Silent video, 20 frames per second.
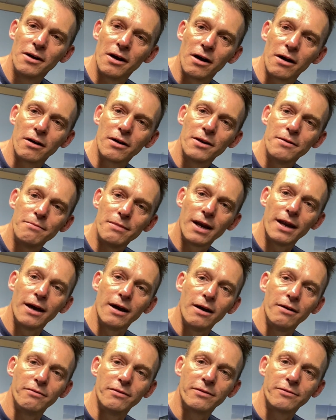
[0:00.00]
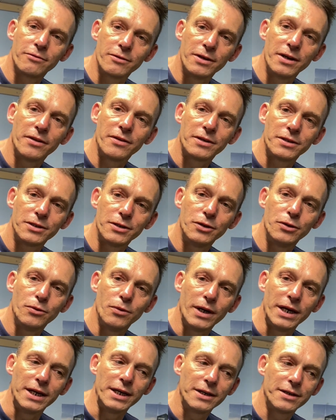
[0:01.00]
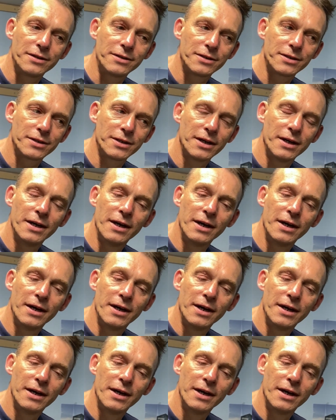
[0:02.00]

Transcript: I'm going to mull it over for another 2 weeks.